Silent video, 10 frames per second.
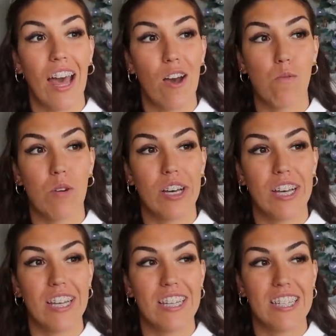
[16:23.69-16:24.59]
That
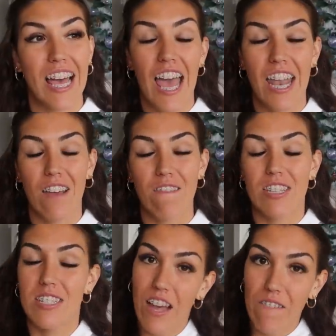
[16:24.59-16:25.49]
was the end of a
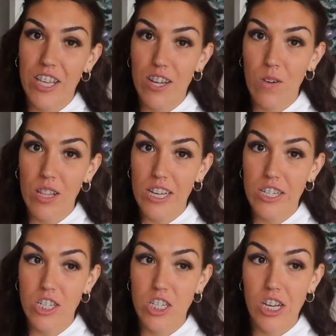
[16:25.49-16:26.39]
7-year
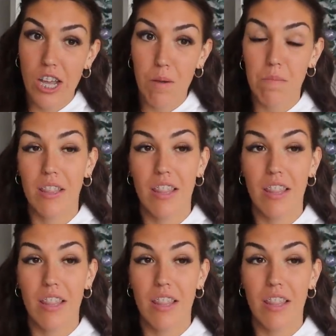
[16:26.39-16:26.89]
relationship.